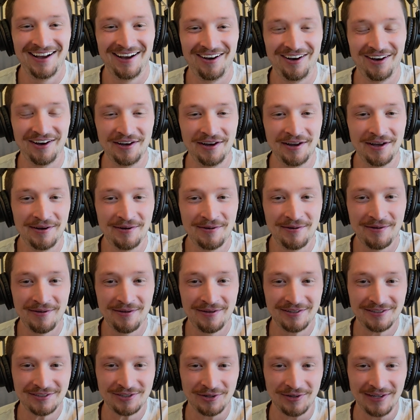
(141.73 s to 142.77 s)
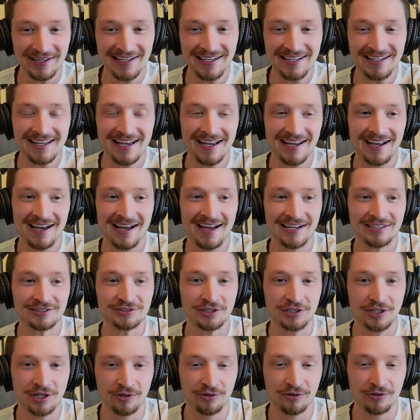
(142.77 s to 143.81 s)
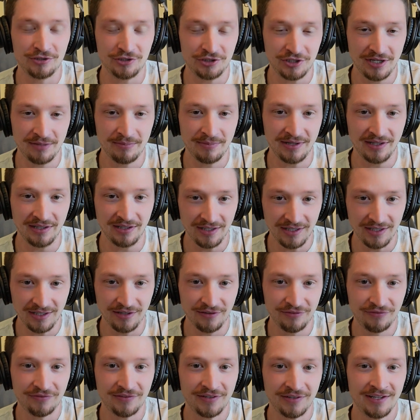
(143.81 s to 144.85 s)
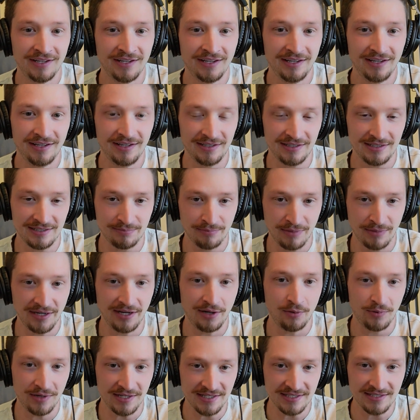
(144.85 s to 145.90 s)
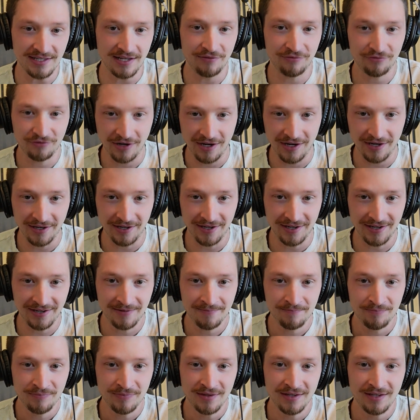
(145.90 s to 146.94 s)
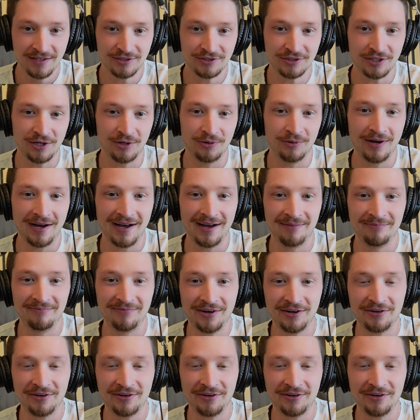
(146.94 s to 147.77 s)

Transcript: So any day I actually go to the gym and lift is Monday, Wednesday, Friday. So I'm